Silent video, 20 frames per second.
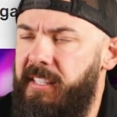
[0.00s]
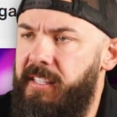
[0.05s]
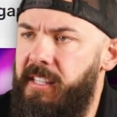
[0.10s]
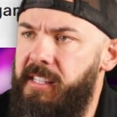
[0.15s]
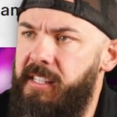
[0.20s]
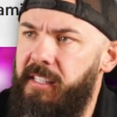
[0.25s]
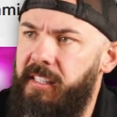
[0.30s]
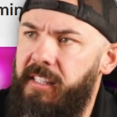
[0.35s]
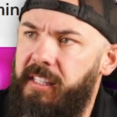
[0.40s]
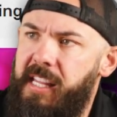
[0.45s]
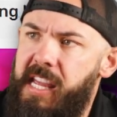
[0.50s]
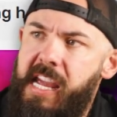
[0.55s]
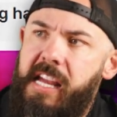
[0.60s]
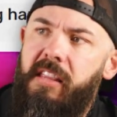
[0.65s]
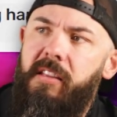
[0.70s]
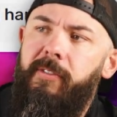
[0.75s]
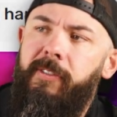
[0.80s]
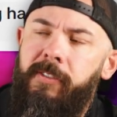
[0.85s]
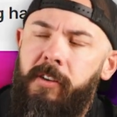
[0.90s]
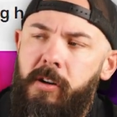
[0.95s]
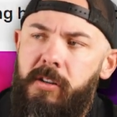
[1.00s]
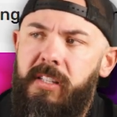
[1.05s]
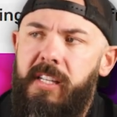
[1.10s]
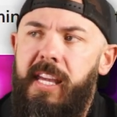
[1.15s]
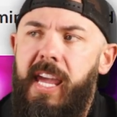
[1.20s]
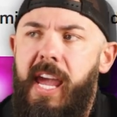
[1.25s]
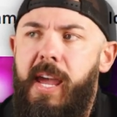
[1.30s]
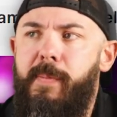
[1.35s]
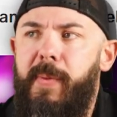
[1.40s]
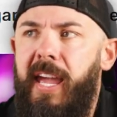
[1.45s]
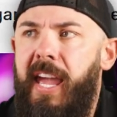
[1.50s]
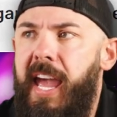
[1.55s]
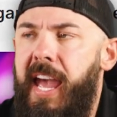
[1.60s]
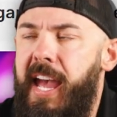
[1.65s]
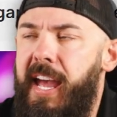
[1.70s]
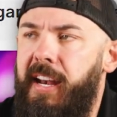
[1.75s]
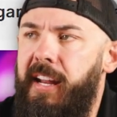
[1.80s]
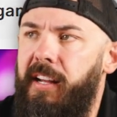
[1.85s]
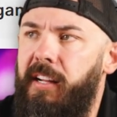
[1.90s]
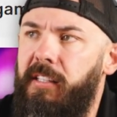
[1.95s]
This is a leak, the first gaming
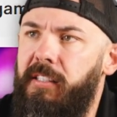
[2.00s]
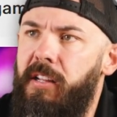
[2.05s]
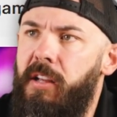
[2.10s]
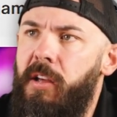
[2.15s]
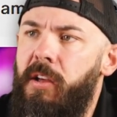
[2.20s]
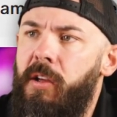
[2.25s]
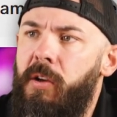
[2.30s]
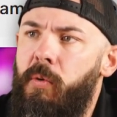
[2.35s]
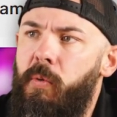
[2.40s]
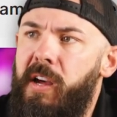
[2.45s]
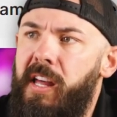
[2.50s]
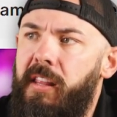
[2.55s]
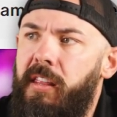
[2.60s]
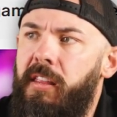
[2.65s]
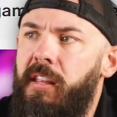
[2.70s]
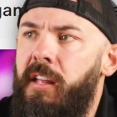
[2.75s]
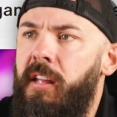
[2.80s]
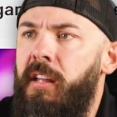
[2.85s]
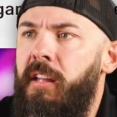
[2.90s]
handheld with